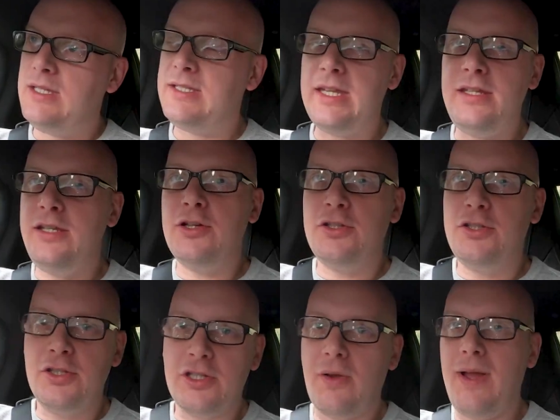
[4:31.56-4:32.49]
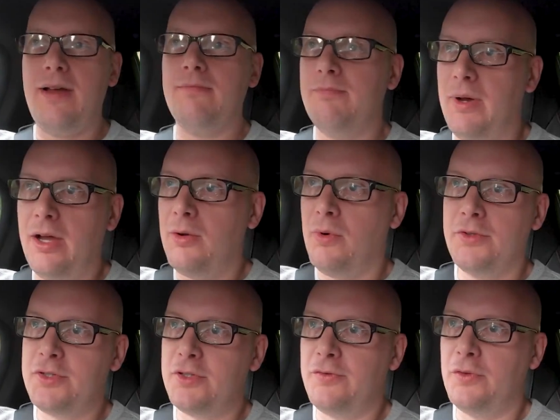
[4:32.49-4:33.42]
You see, you could just go out and buy a
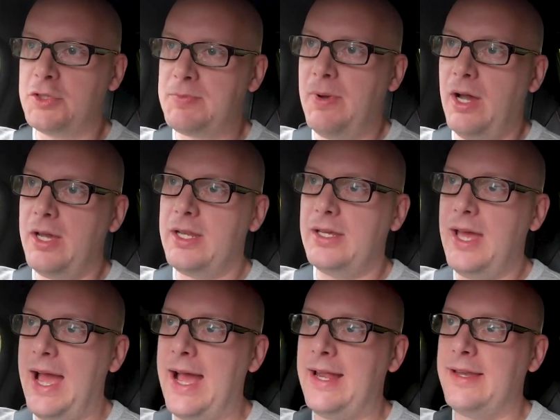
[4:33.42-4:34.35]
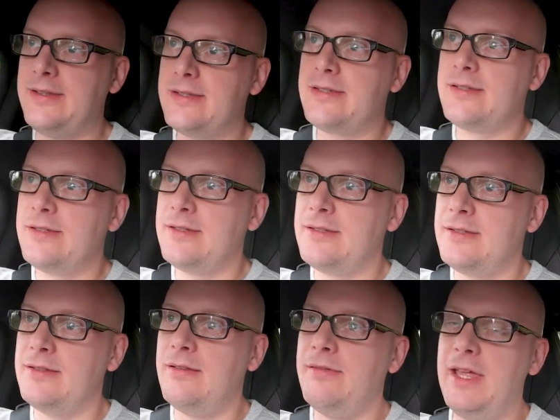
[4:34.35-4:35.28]
124 Spider and
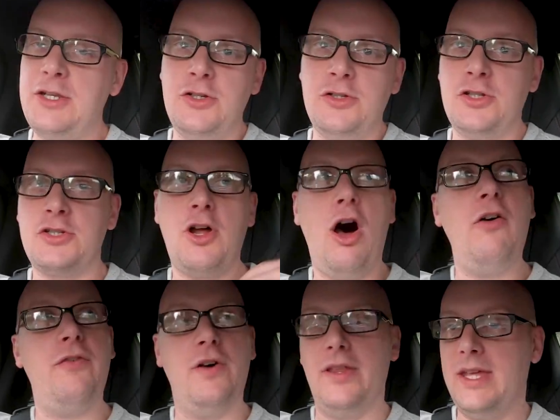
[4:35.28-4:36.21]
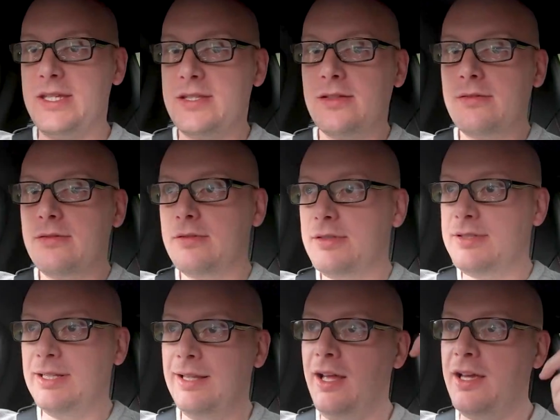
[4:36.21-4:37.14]
they should just offer this
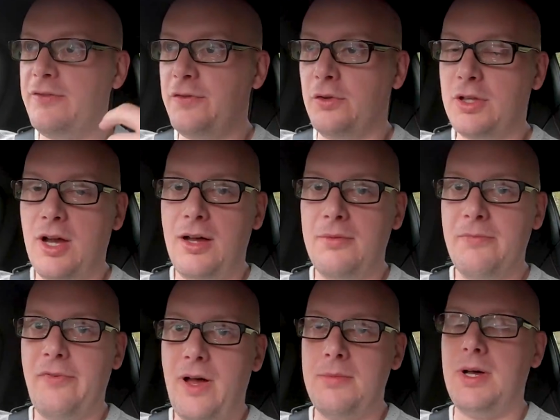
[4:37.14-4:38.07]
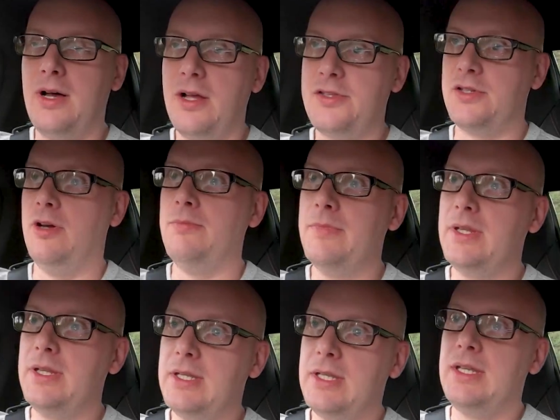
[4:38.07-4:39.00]
delightful carbon fibre hardtop
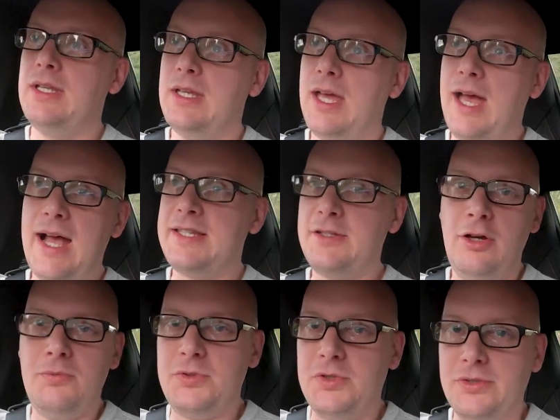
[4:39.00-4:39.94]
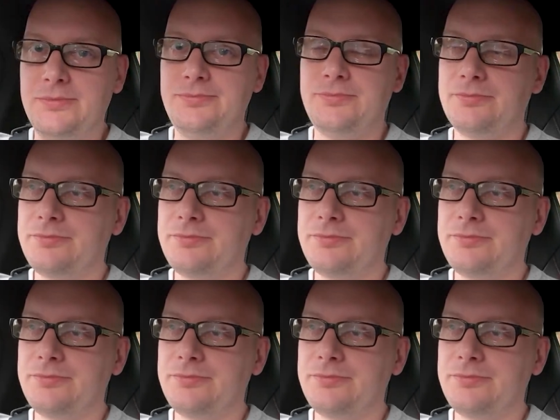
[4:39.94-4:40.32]
as an option.